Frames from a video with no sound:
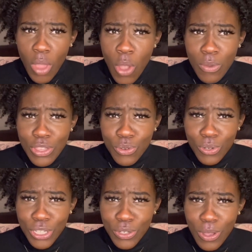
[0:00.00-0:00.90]
what school
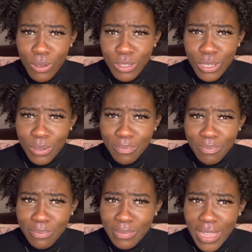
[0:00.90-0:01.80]
did you go to?
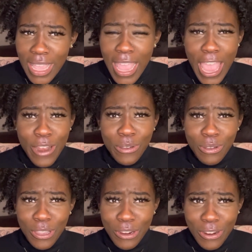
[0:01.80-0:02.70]
And who
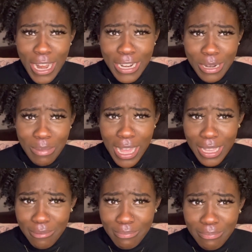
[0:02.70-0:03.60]
are you accredited
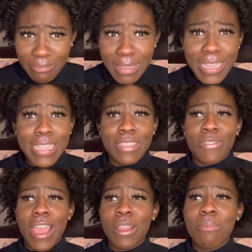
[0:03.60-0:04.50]
by? Because if
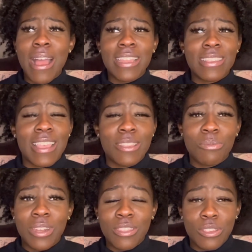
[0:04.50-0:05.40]
anybody says
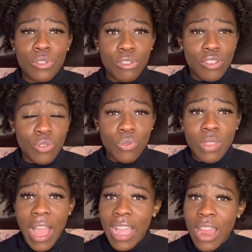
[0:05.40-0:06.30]
one of these three schools,
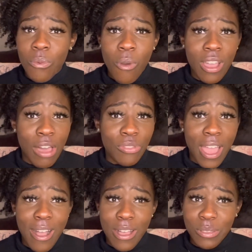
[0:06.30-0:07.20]
I gotta walk out that
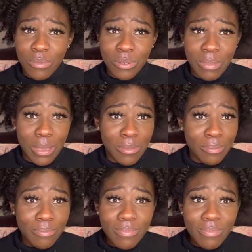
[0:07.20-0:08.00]
hospital, baby.